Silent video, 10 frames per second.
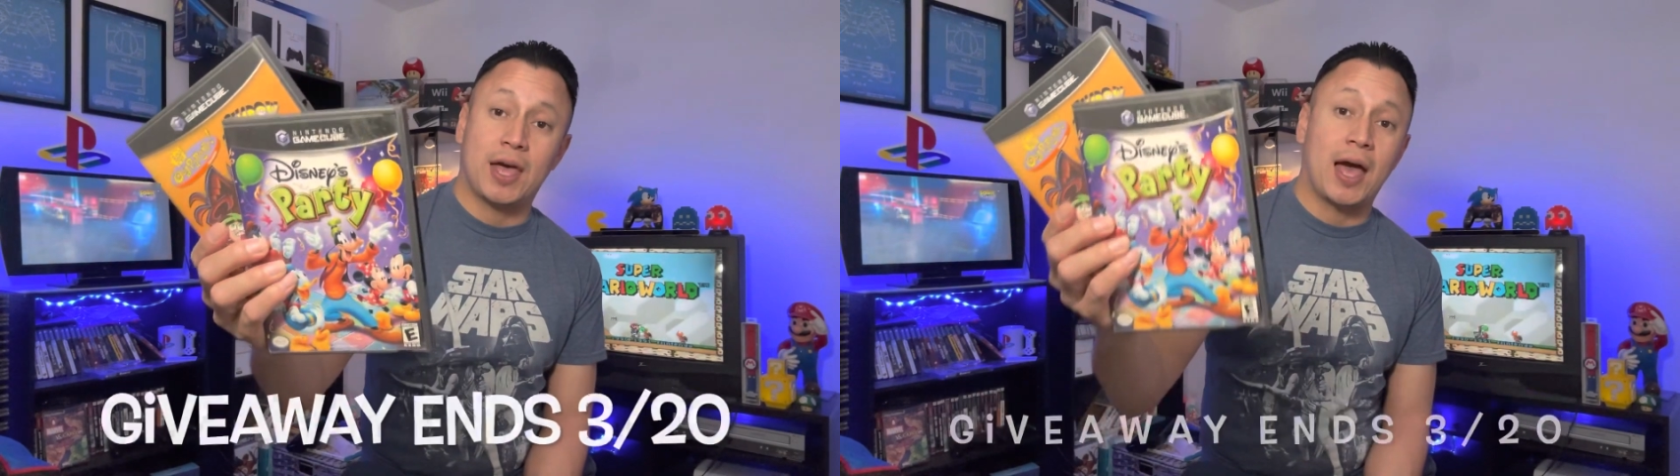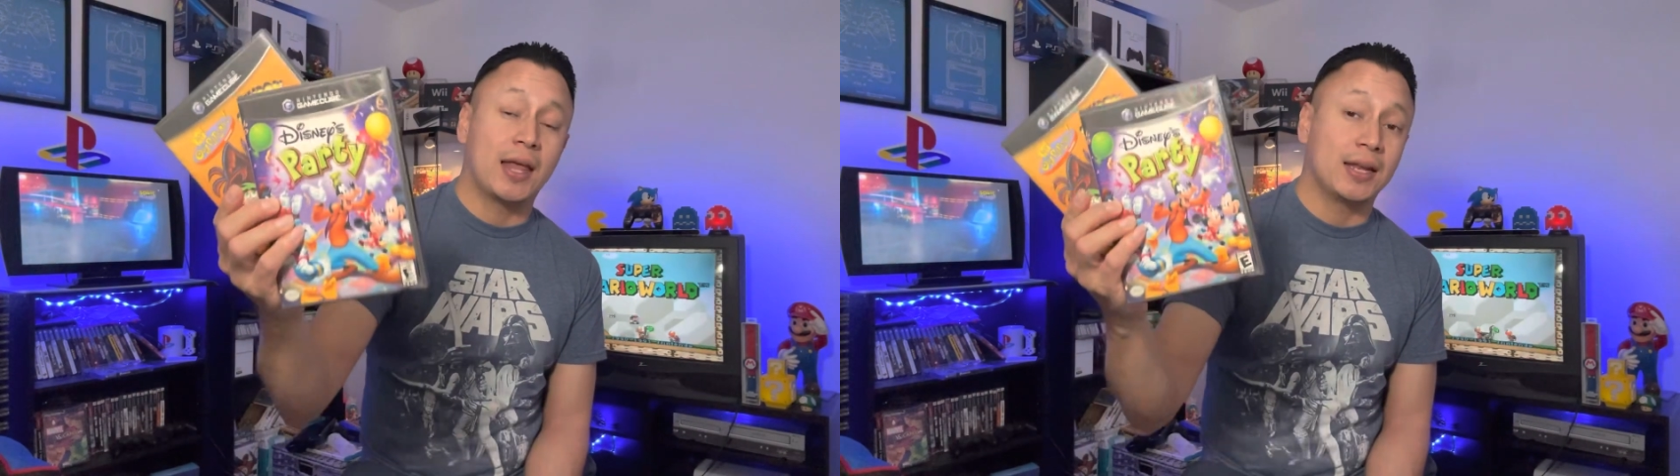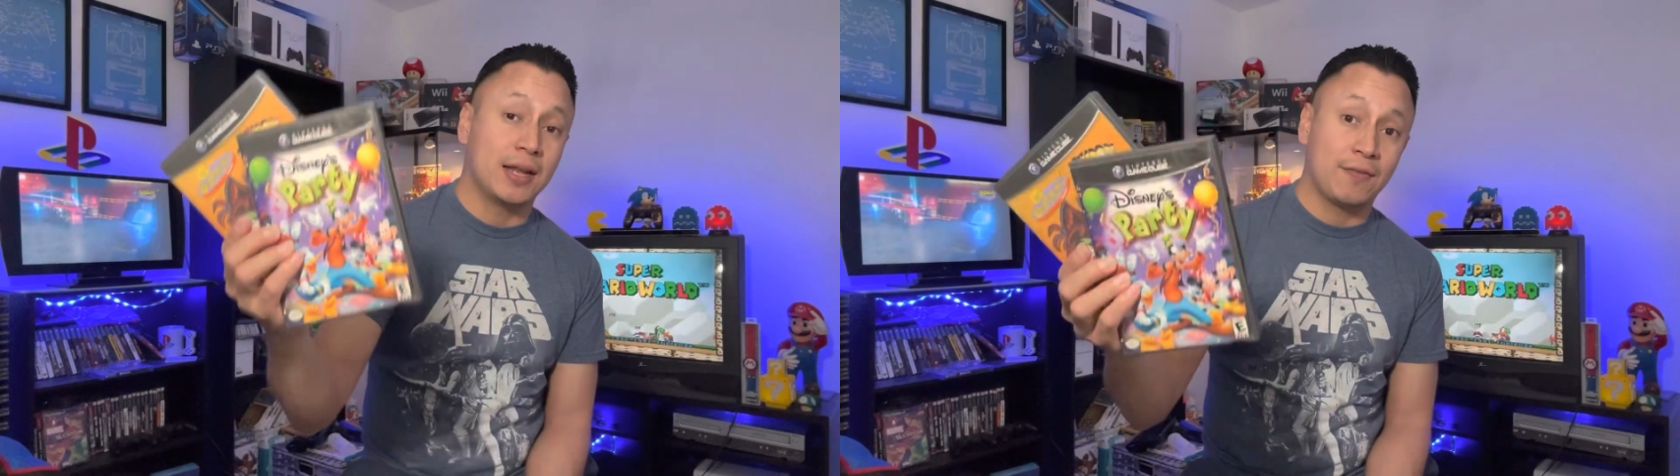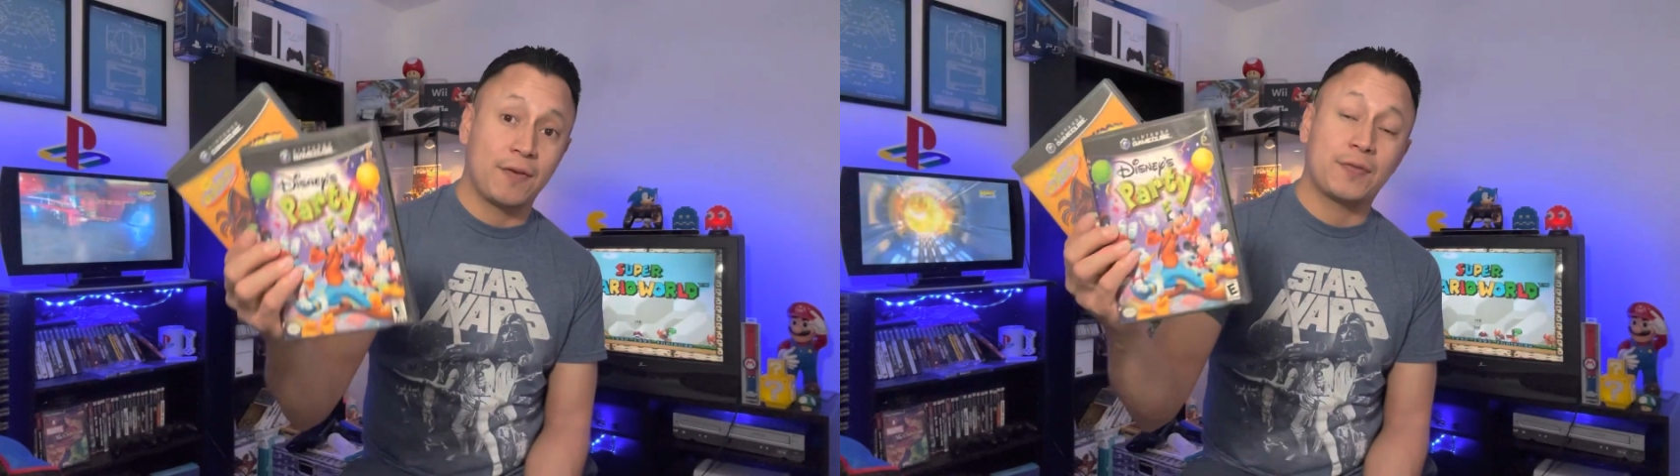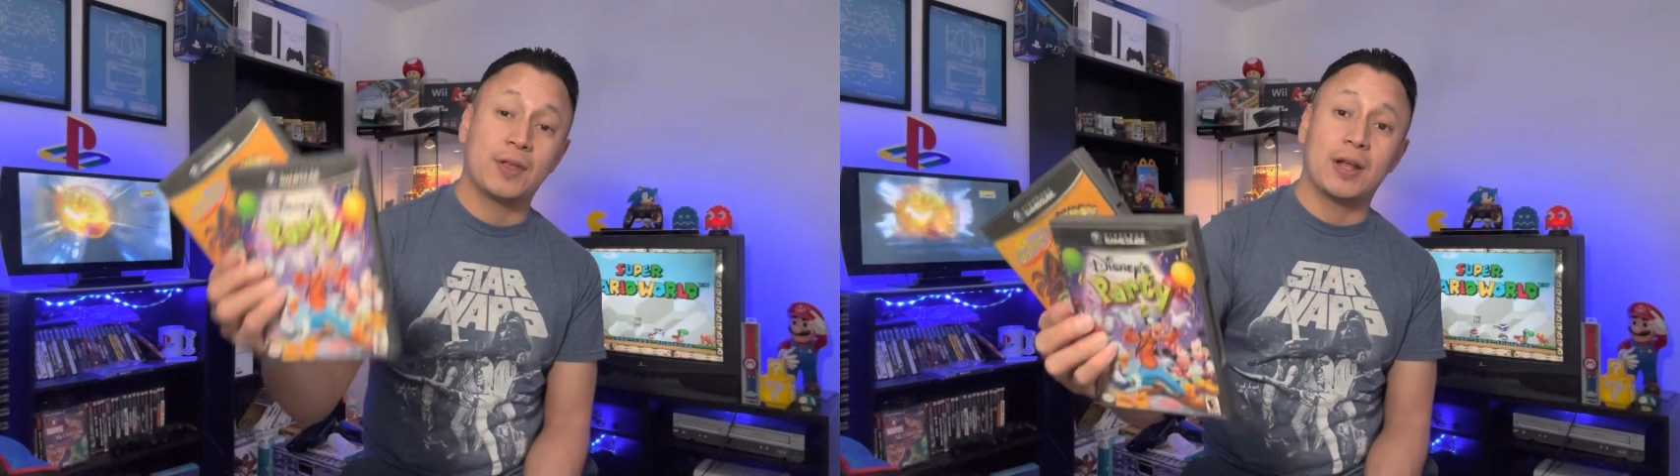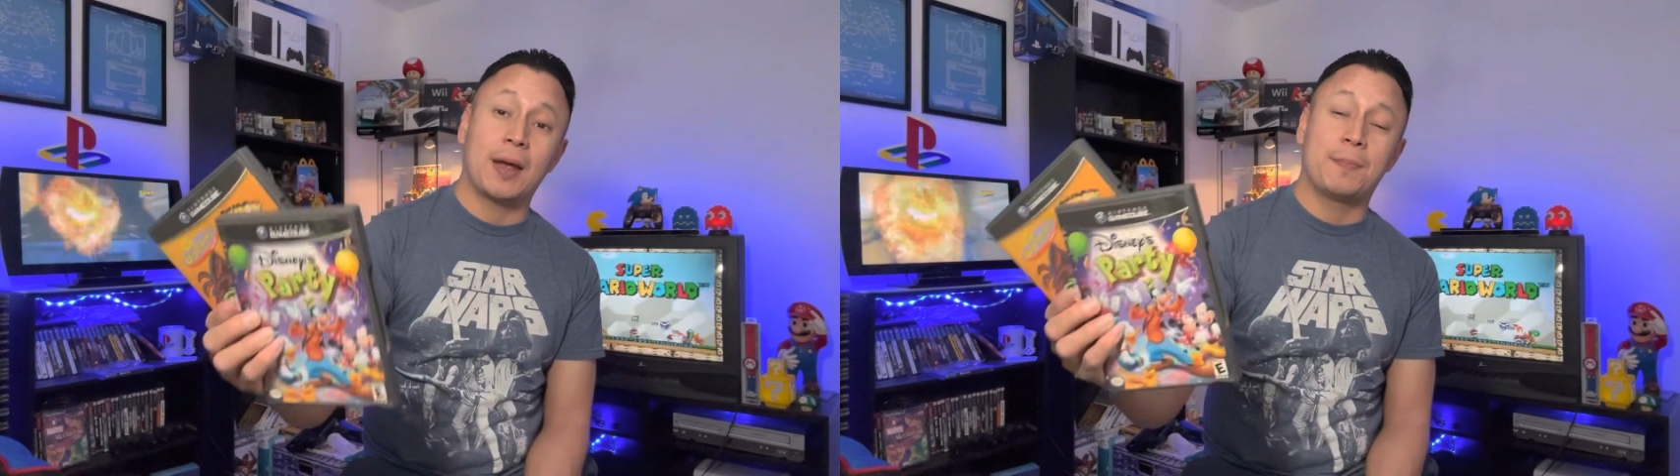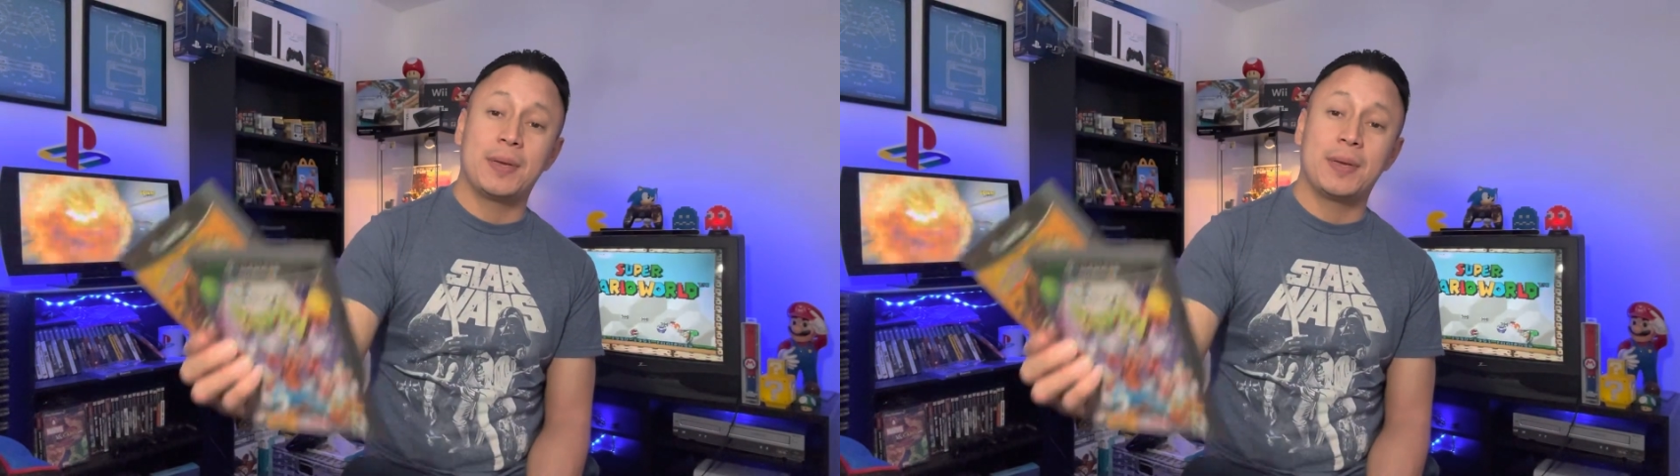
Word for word: at 11.59